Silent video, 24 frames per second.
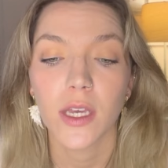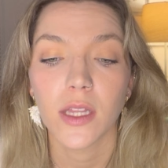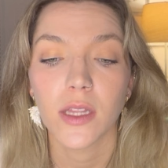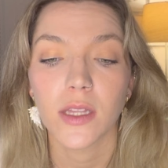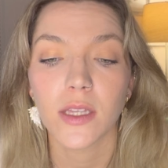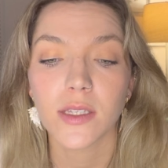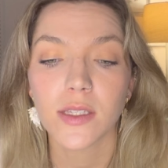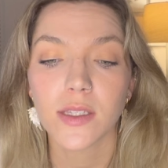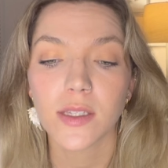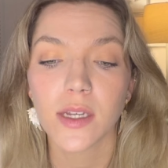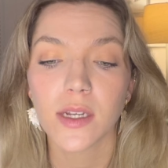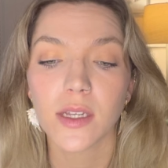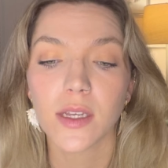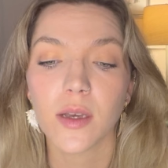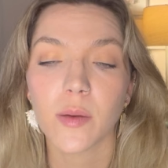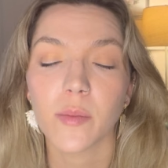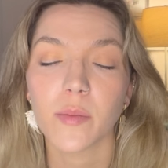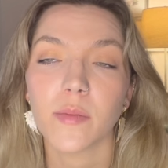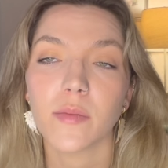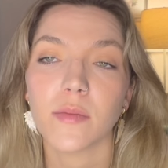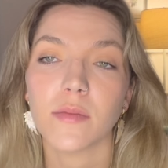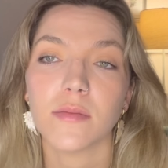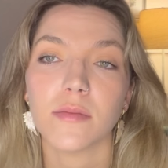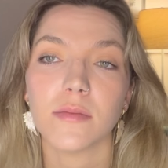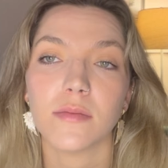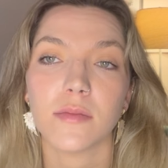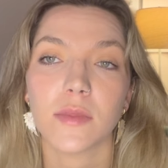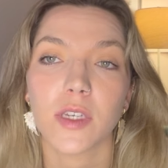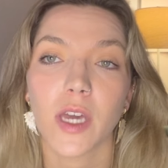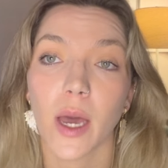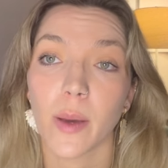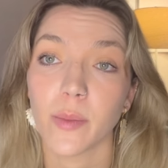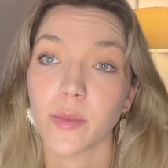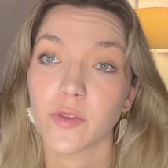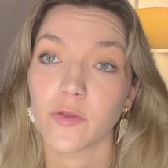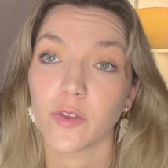This idiom
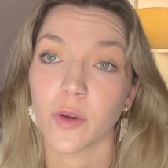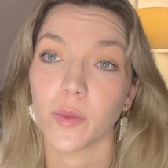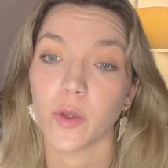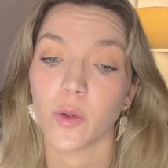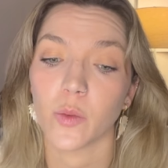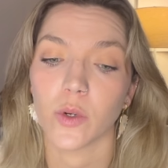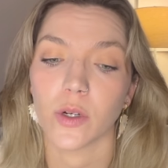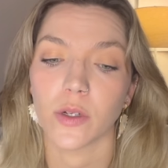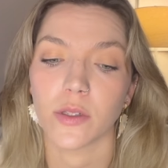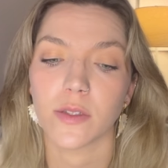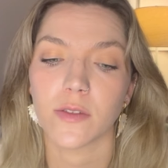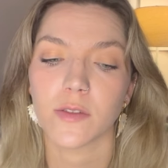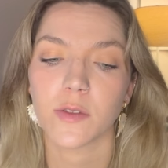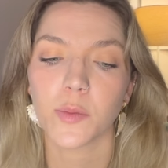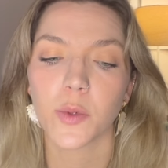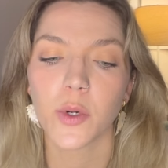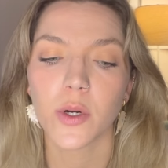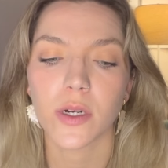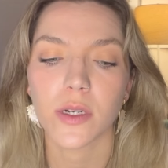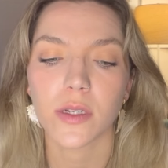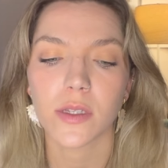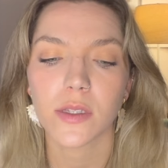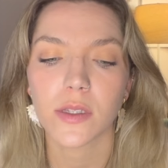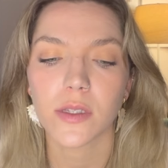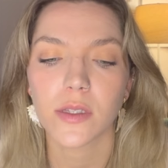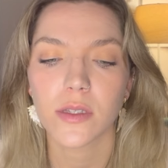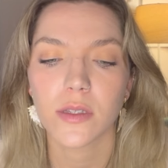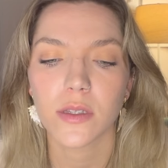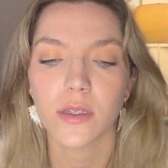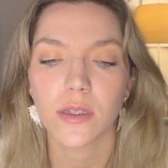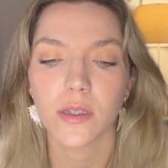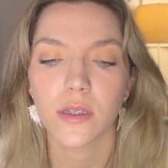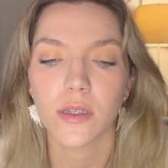comes from the world of sports.